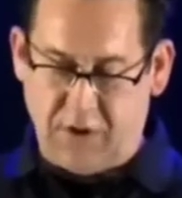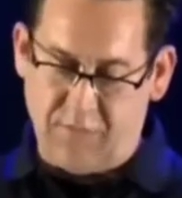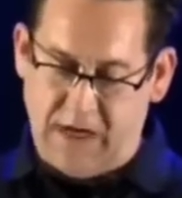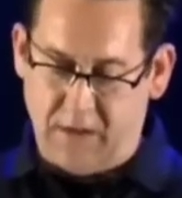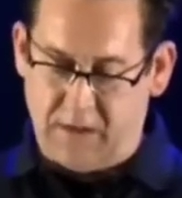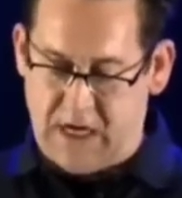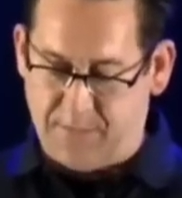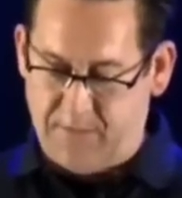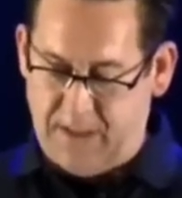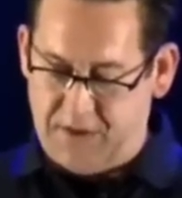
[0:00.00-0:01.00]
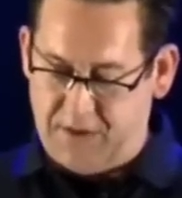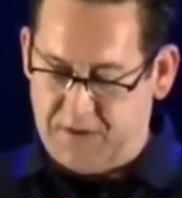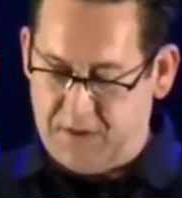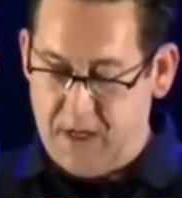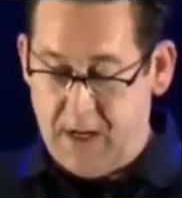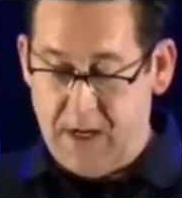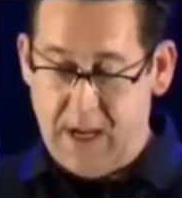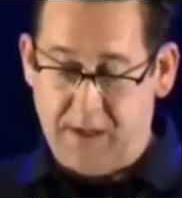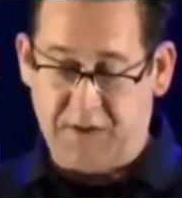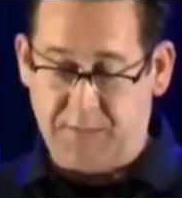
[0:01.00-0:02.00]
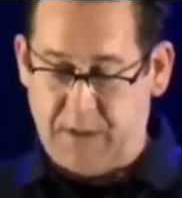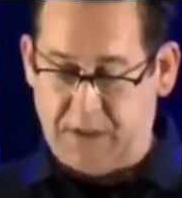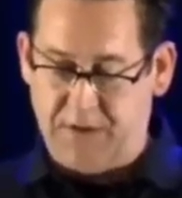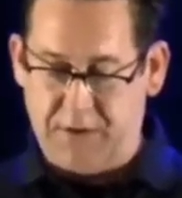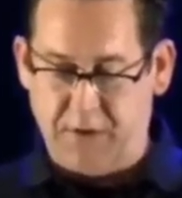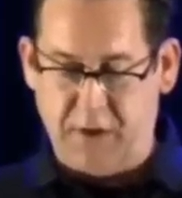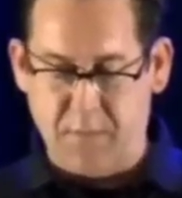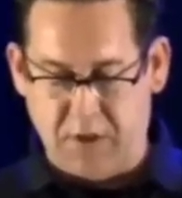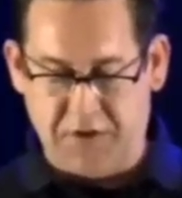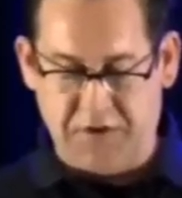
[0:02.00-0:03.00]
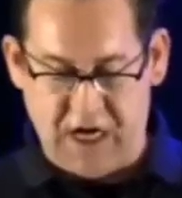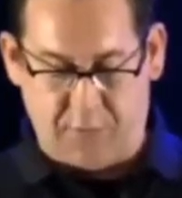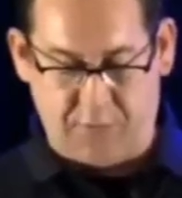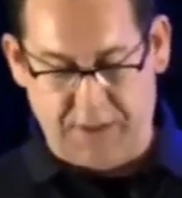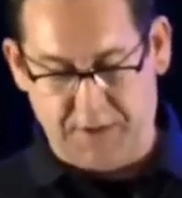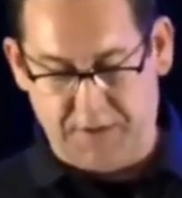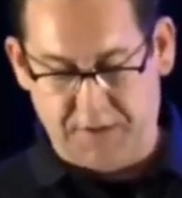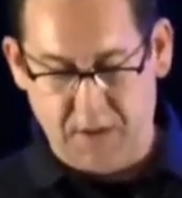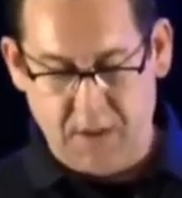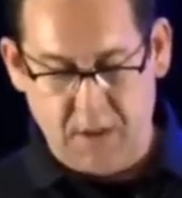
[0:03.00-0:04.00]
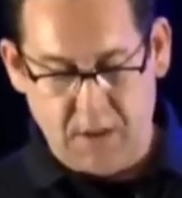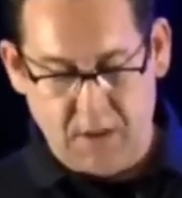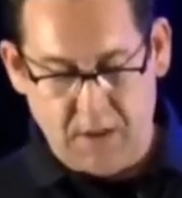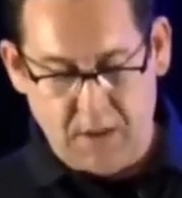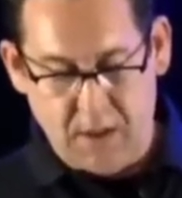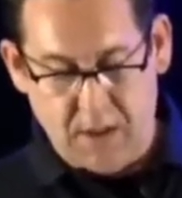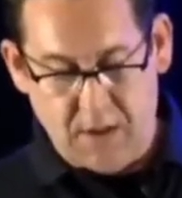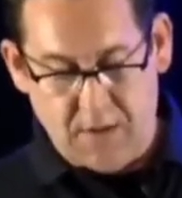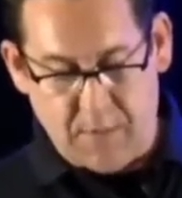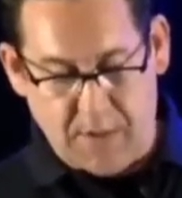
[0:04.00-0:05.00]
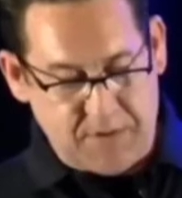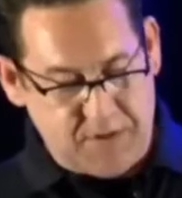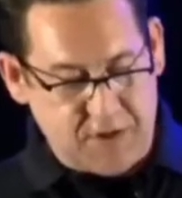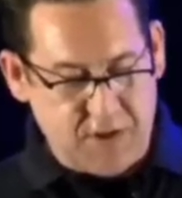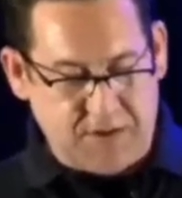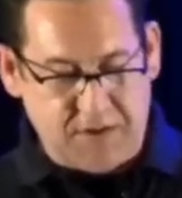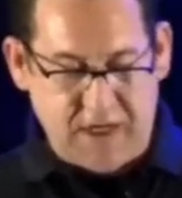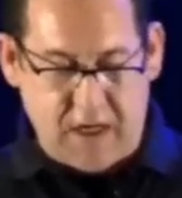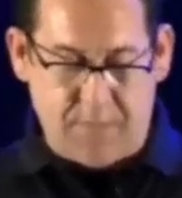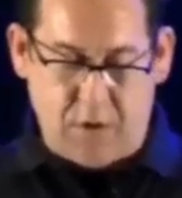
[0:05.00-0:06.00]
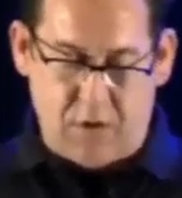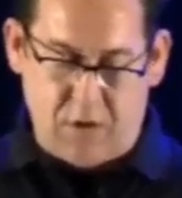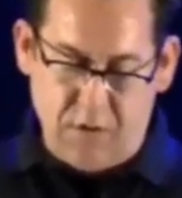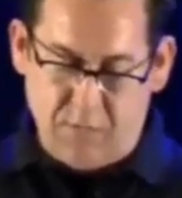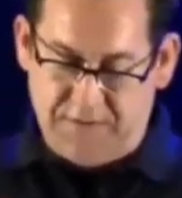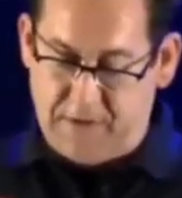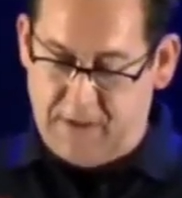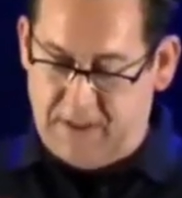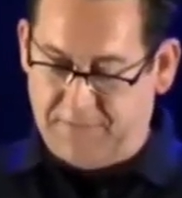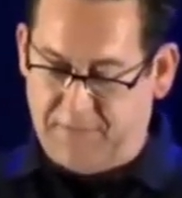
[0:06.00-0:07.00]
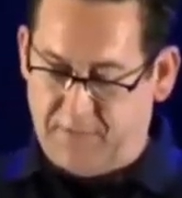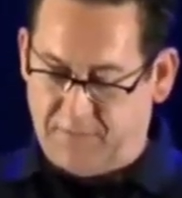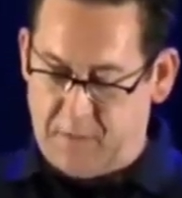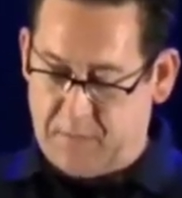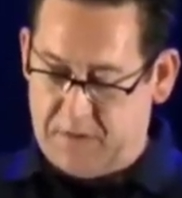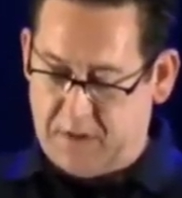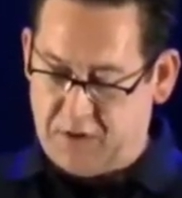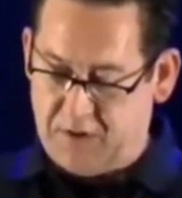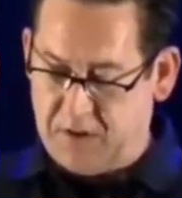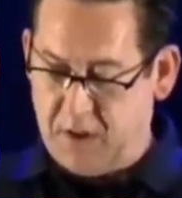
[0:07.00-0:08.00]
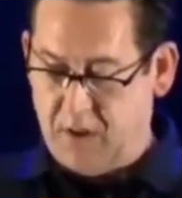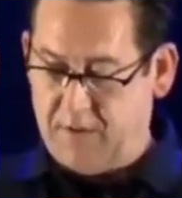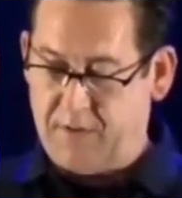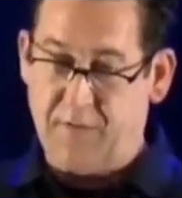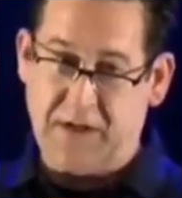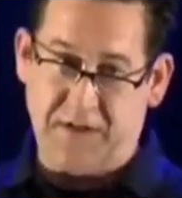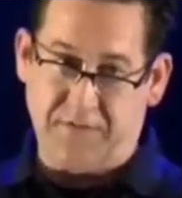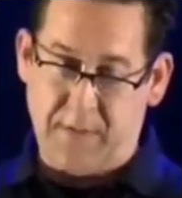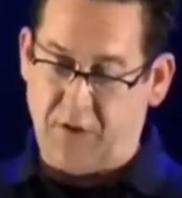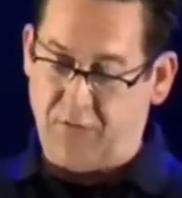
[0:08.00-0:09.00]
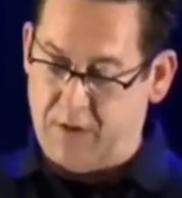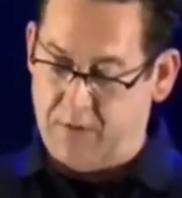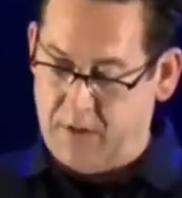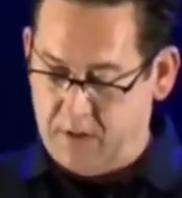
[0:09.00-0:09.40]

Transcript: regular operations and especially during emergency operations. My position at the South Pole was very different from the positions of the rest of my crew.